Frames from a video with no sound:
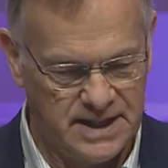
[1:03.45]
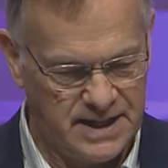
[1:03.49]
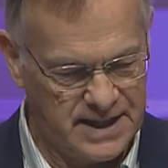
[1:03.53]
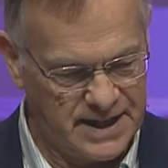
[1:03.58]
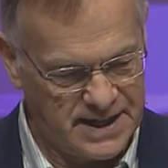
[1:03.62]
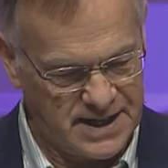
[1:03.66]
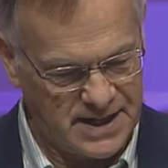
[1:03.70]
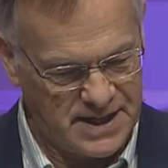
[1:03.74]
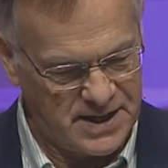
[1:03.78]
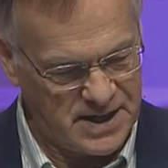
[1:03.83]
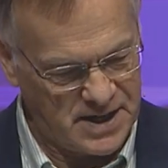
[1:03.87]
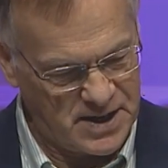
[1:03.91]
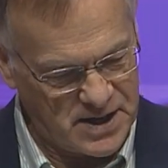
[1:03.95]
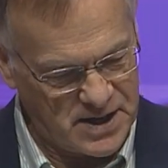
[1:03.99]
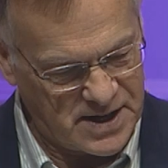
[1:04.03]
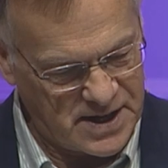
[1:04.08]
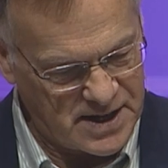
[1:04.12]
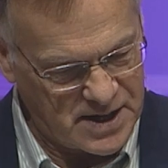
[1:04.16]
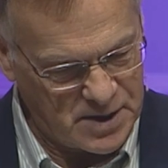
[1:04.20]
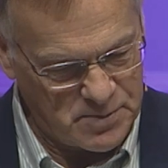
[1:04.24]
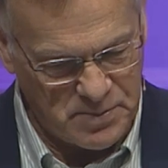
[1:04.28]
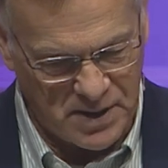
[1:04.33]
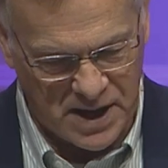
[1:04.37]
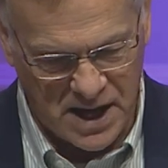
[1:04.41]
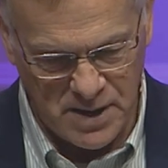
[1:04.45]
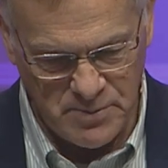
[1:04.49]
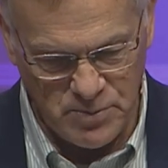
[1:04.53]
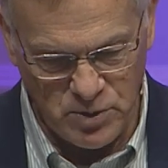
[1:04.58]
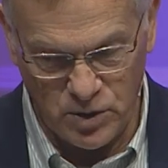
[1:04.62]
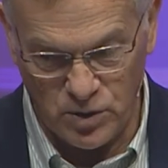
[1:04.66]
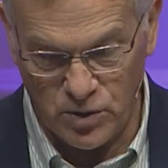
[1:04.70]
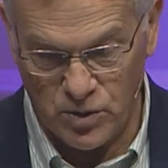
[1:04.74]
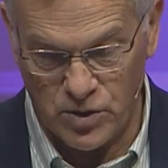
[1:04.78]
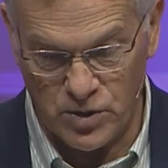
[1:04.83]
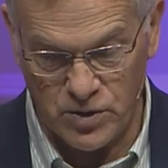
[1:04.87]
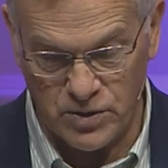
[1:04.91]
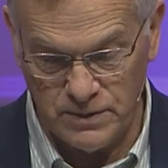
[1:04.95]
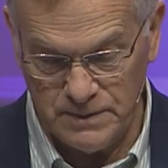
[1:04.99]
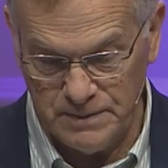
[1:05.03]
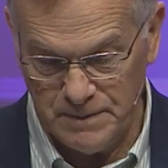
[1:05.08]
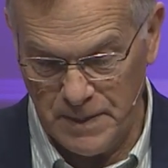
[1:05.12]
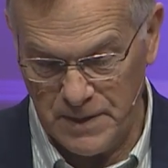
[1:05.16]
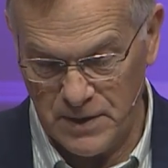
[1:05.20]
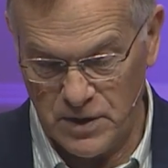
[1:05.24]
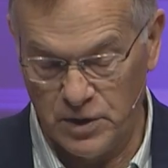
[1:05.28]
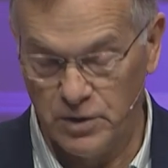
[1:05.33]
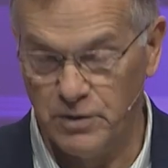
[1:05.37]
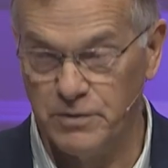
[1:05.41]
uh, uh, Bible, or
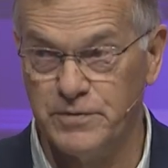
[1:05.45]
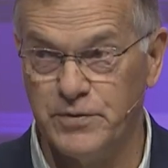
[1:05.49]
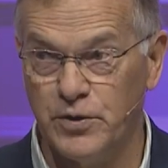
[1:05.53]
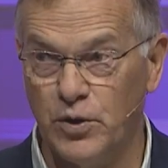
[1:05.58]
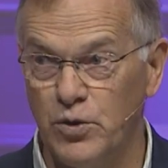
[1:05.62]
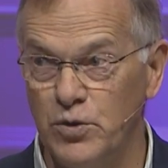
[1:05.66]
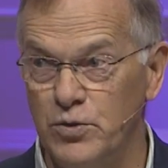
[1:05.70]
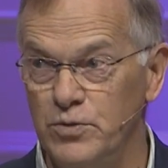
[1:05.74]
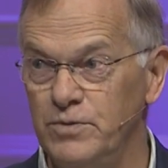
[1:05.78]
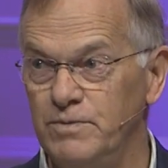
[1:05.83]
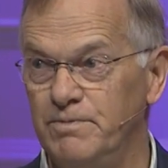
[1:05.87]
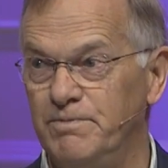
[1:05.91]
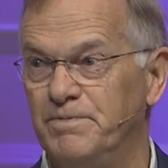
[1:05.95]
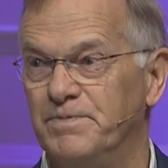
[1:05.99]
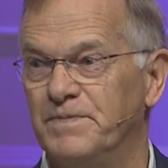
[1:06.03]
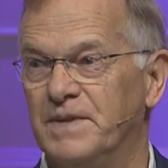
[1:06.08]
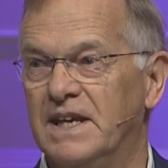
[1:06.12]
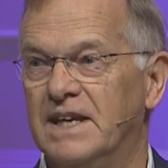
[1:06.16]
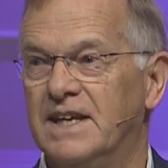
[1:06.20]
on a phone,